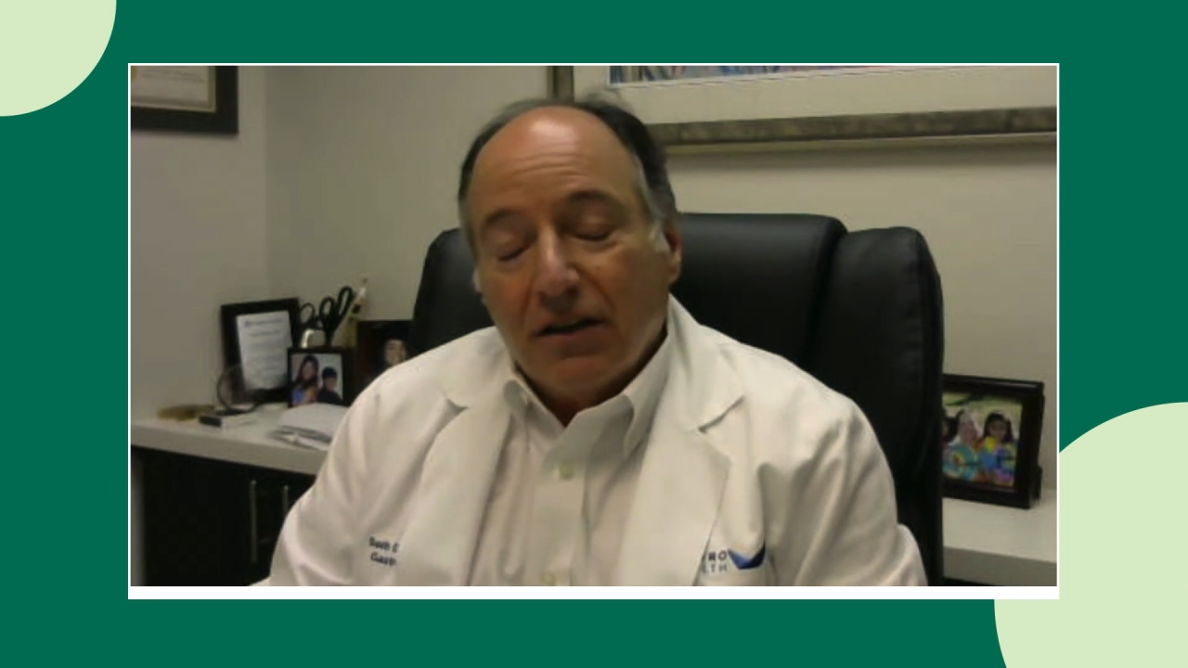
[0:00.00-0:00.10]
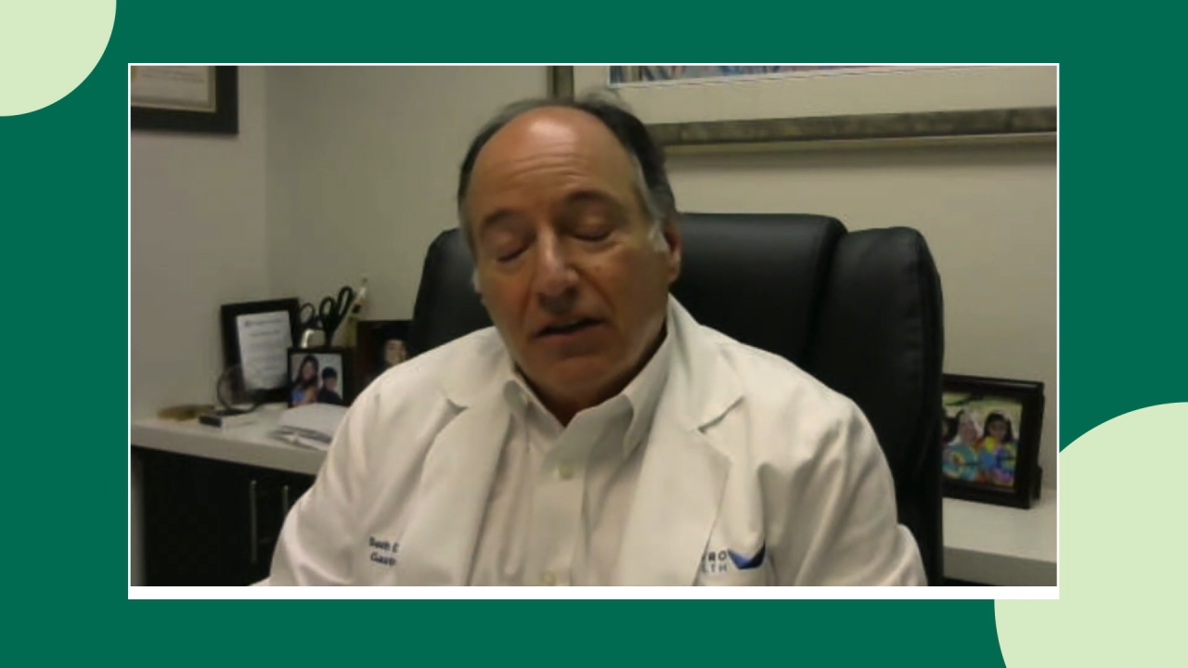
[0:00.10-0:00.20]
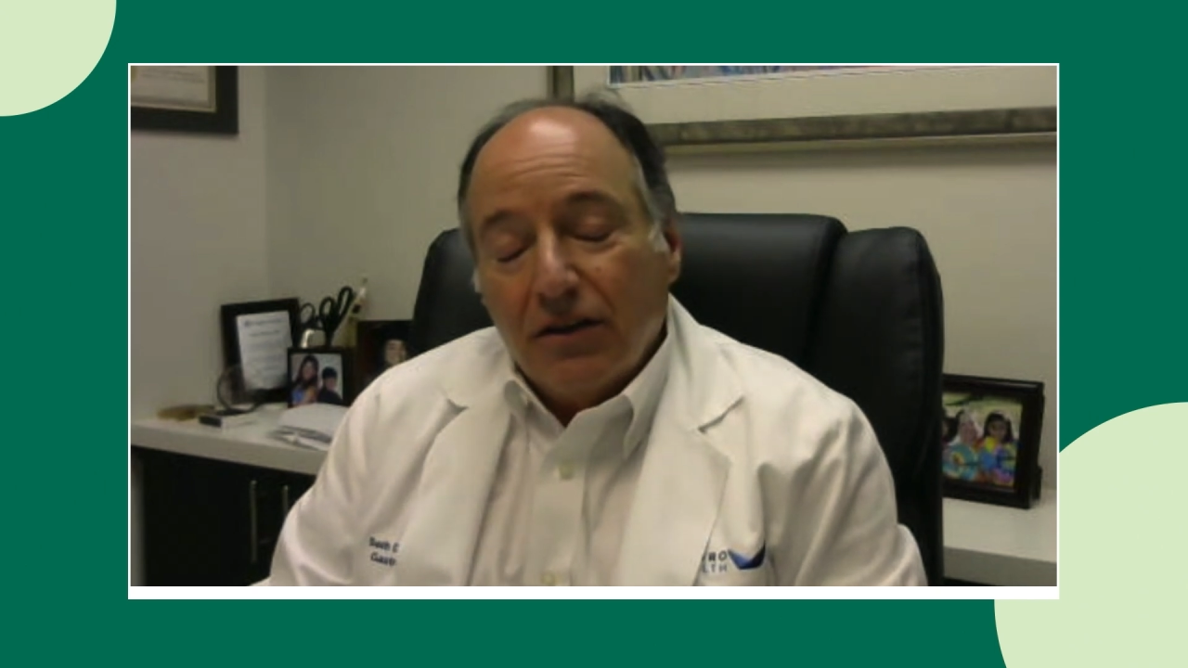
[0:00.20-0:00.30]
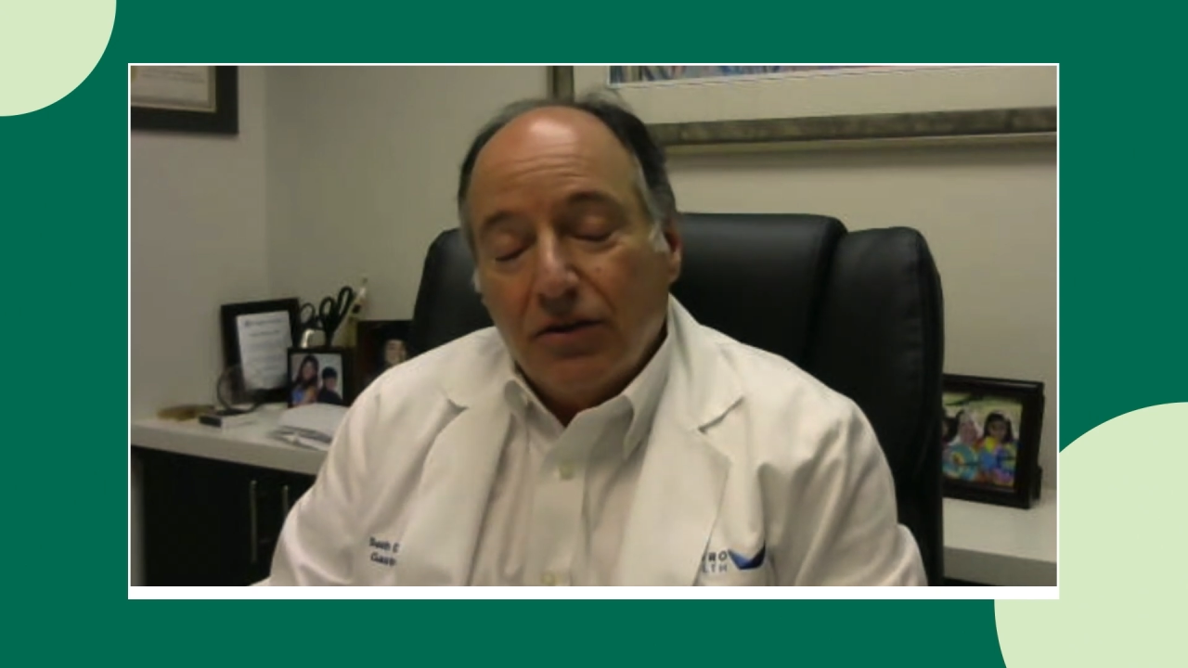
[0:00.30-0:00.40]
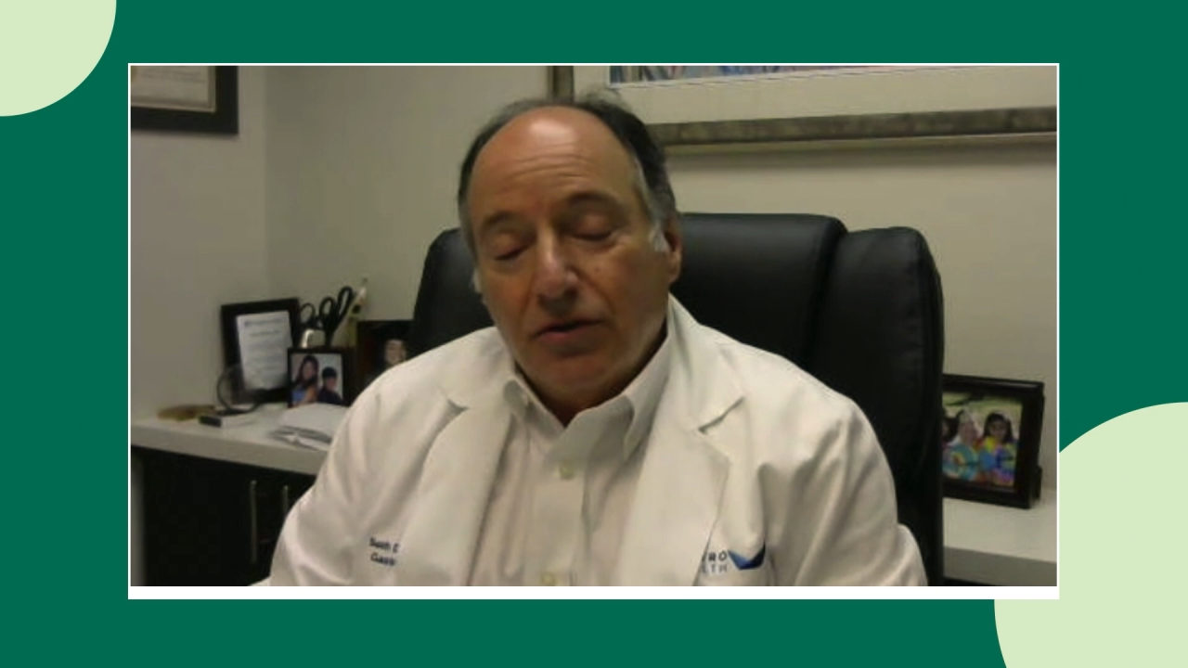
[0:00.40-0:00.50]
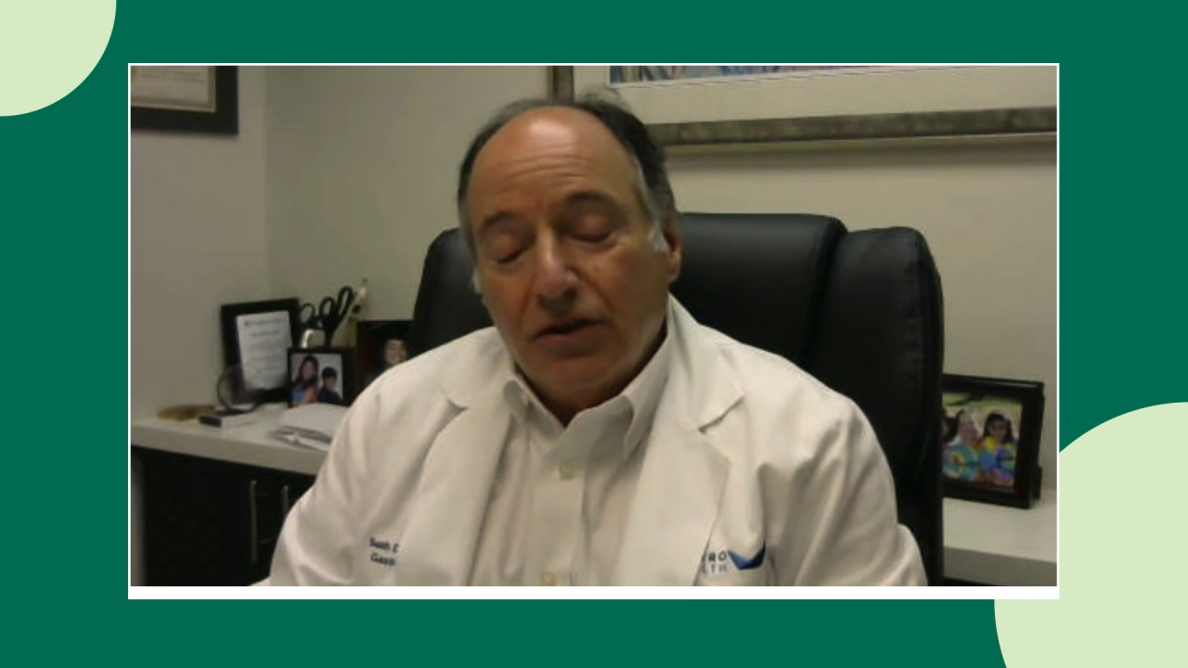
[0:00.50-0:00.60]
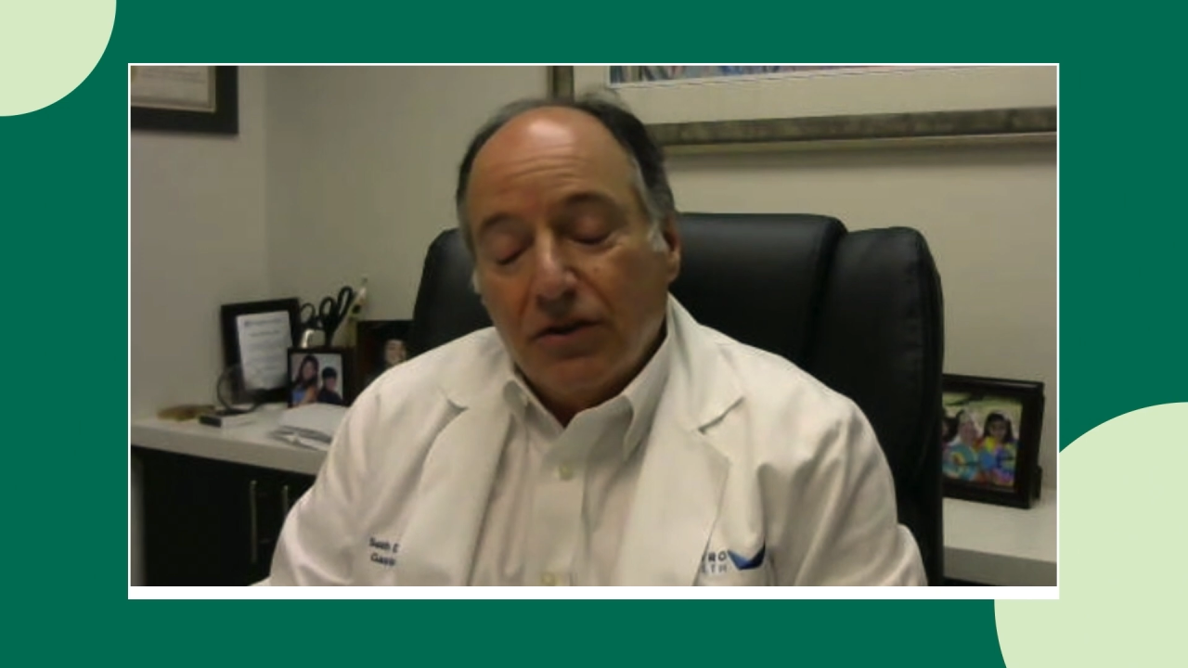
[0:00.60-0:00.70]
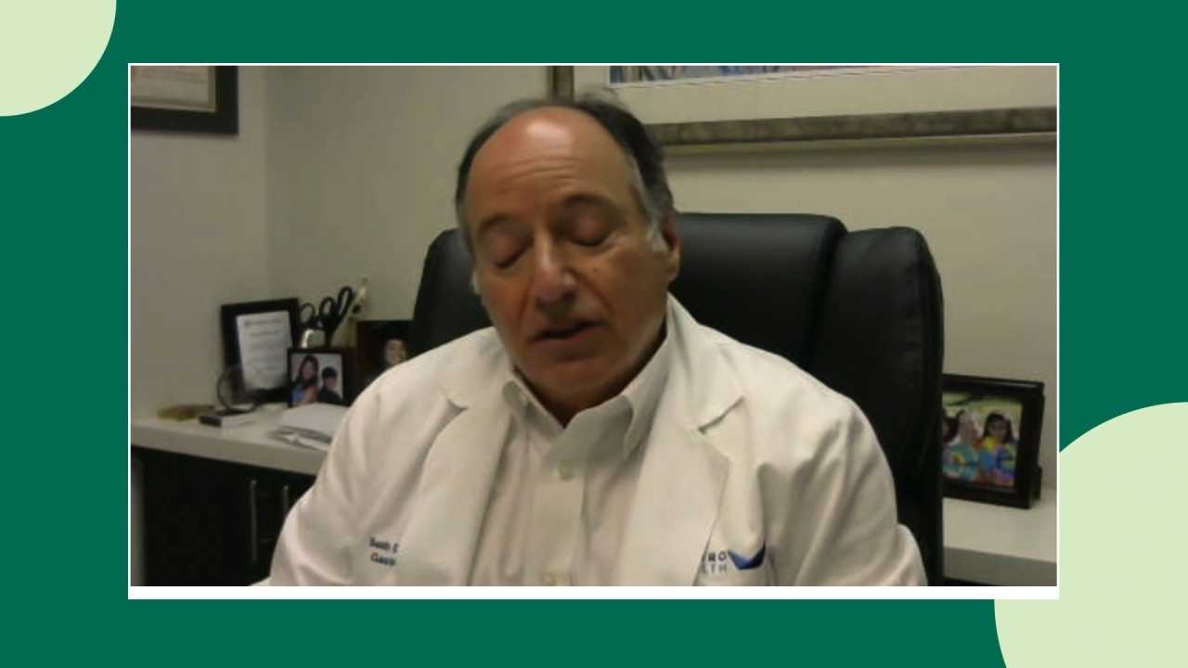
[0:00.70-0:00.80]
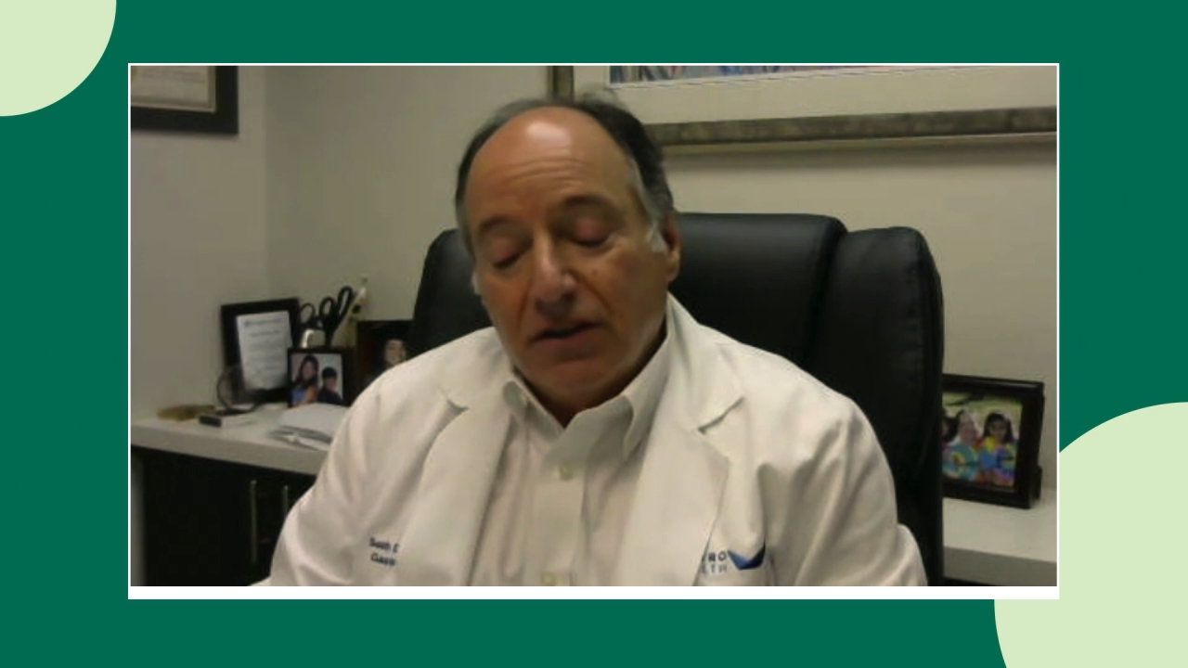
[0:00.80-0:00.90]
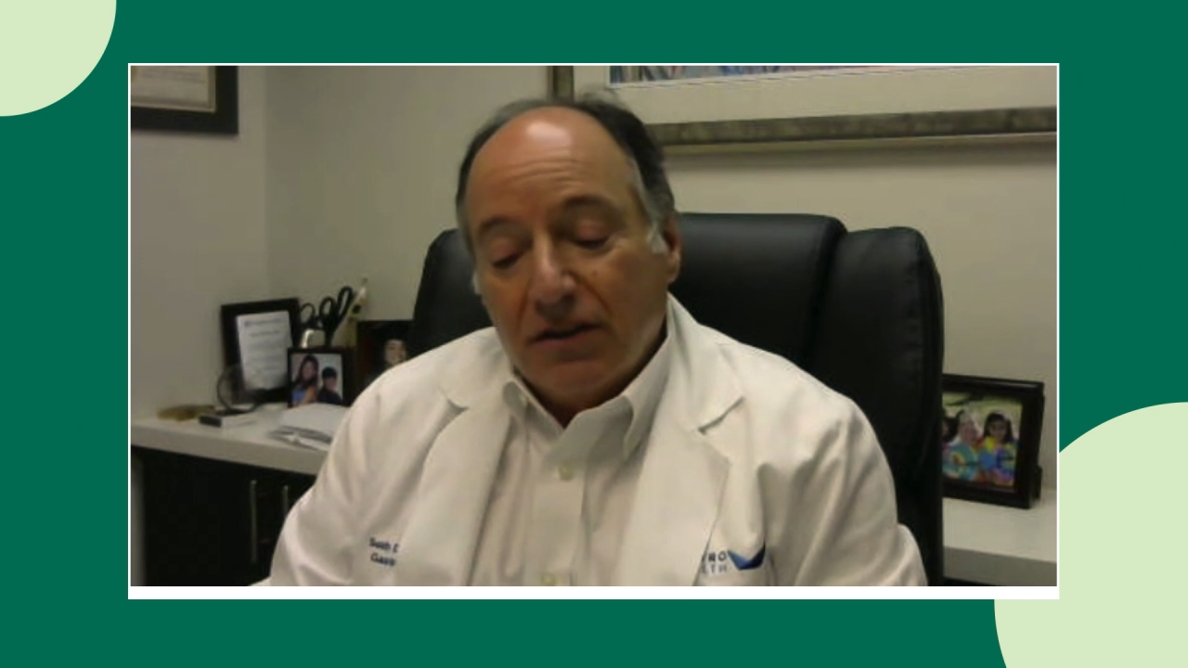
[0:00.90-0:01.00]
you you
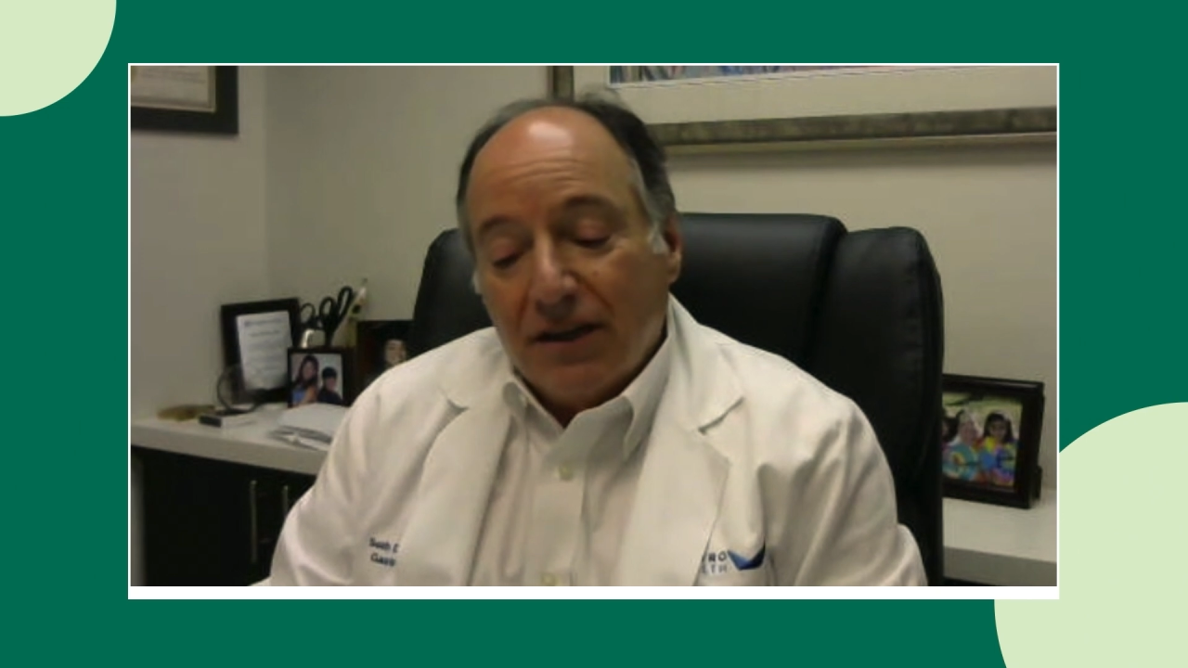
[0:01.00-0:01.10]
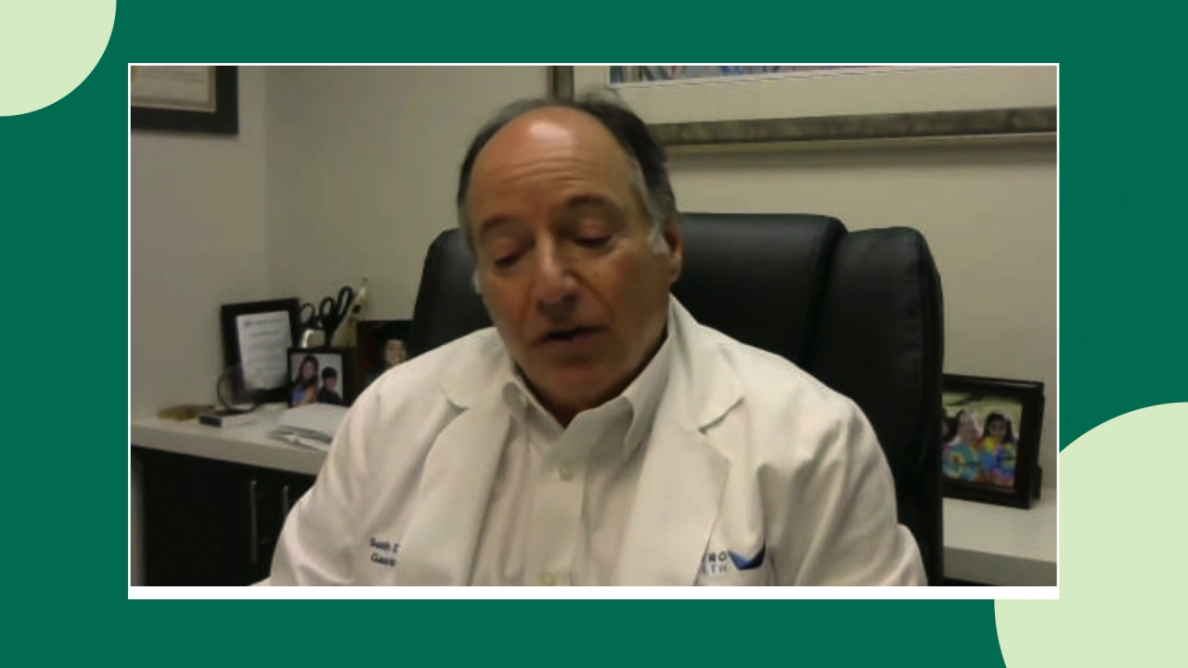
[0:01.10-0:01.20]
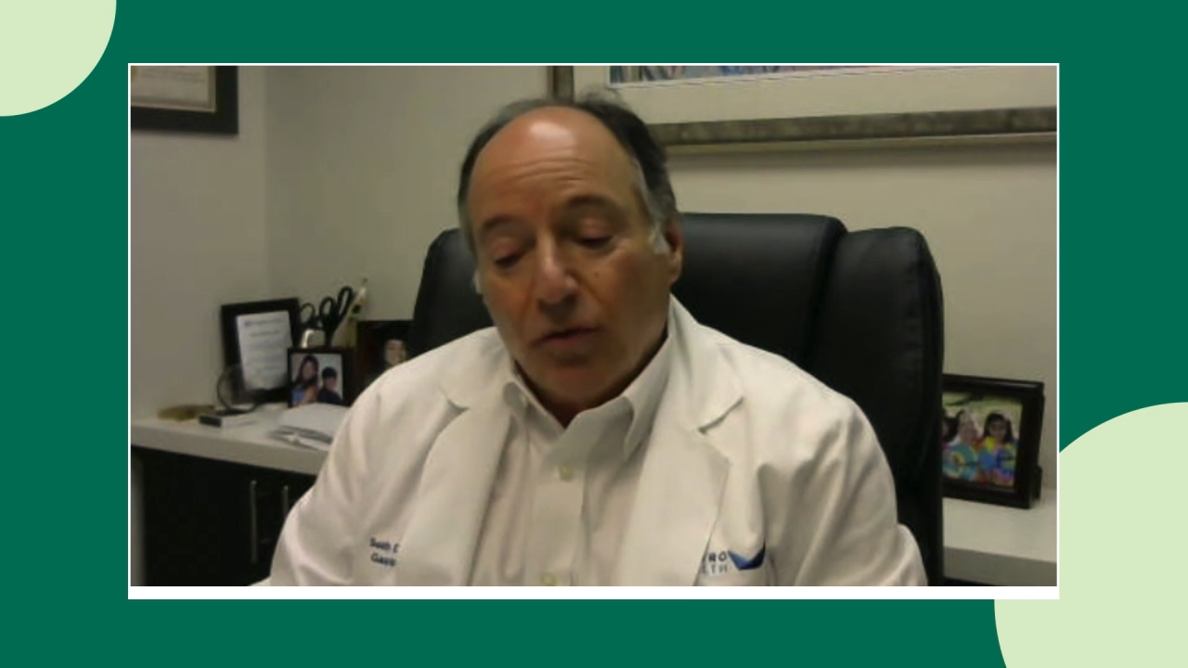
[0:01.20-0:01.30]
can get